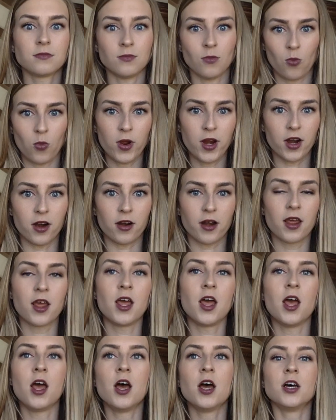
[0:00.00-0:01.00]
weird.
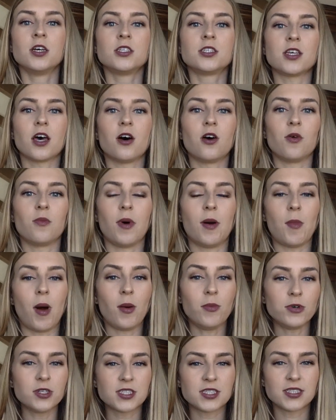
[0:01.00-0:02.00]
So my mom
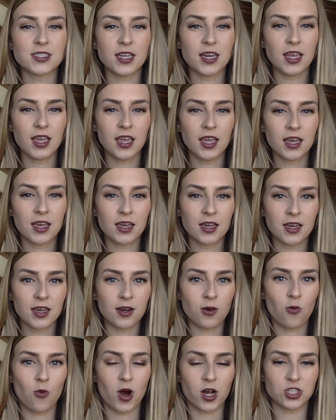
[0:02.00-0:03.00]
was sitting
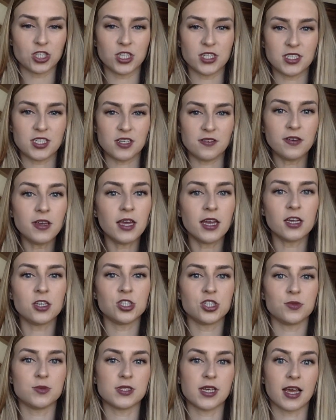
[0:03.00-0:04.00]
watching TV and
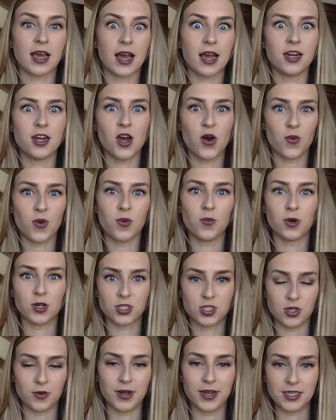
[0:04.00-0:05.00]
she was like, "I know what we're
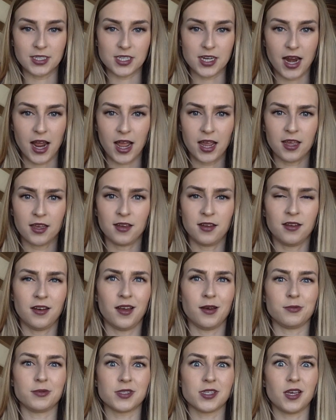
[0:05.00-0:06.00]
doing today."
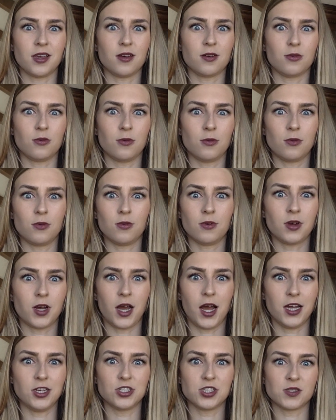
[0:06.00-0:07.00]
I was like, "Oh,
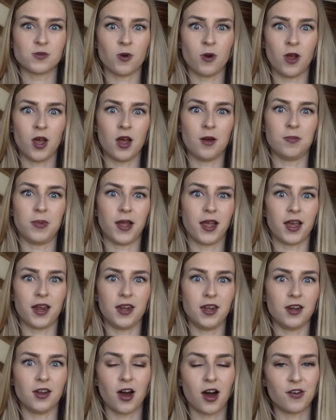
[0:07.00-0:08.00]
I just woke up, like I
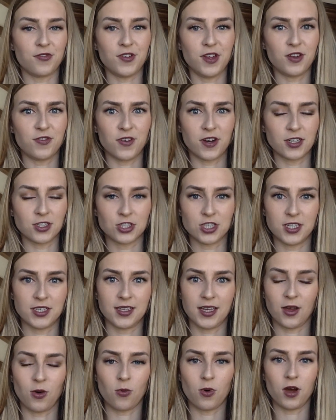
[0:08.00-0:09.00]
need coffee to function.
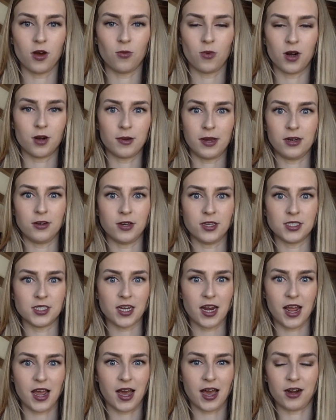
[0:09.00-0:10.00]
Like what am I doing
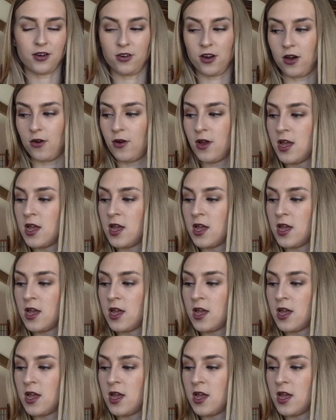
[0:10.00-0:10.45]
today? I don't know."